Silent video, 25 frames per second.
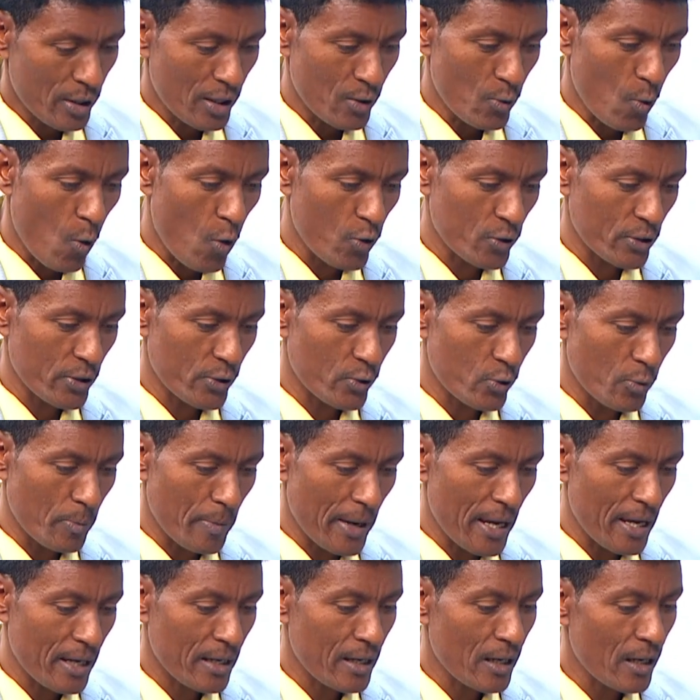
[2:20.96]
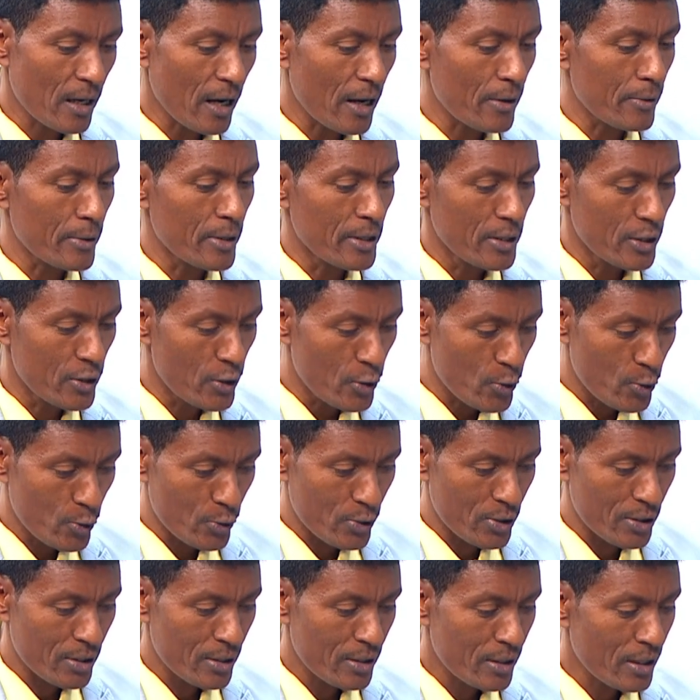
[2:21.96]
in order to make a
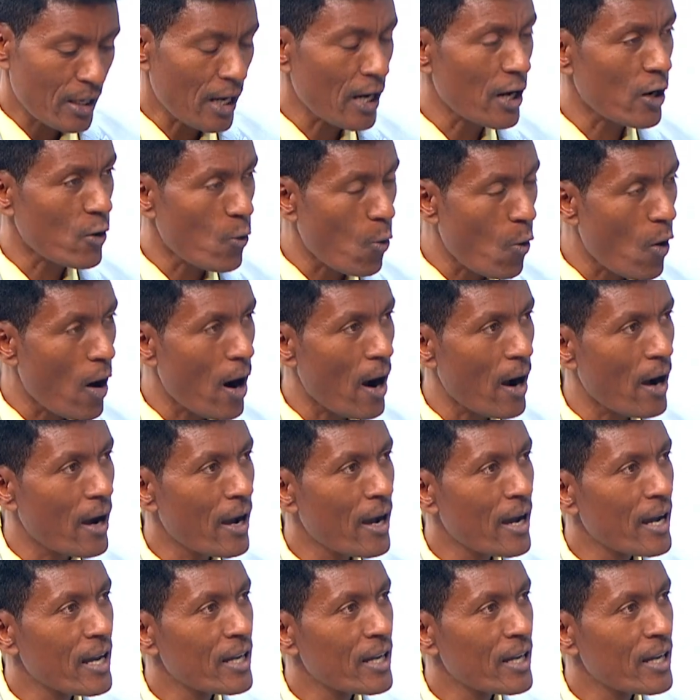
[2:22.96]
renewed AGOA